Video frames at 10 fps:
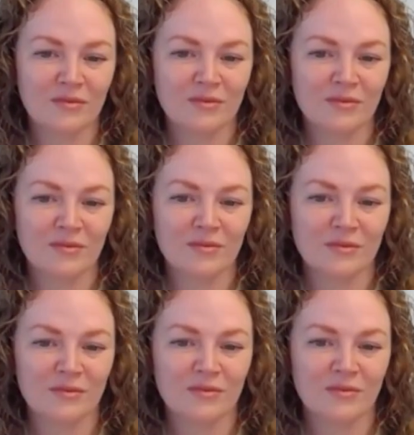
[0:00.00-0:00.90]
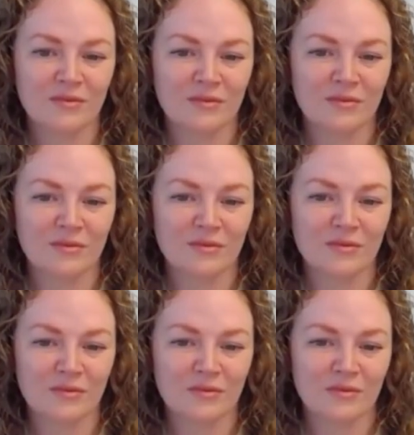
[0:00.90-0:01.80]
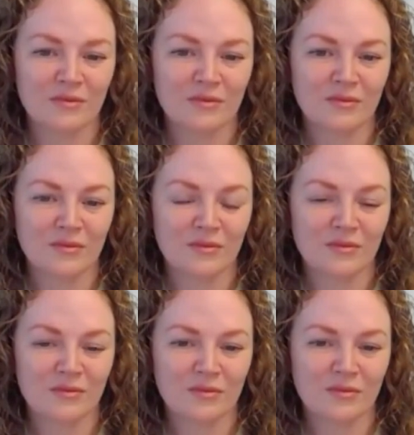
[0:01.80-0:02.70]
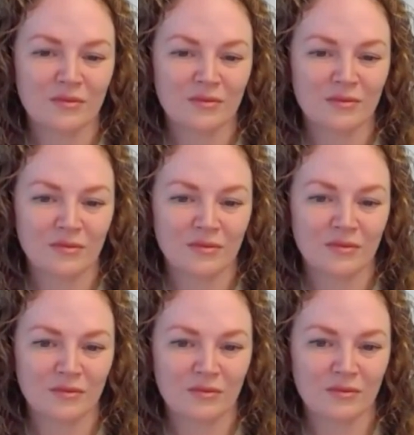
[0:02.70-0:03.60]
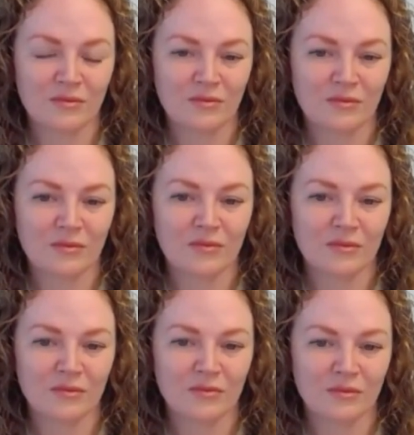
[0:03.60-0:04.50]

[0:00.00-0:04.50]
(not speaking)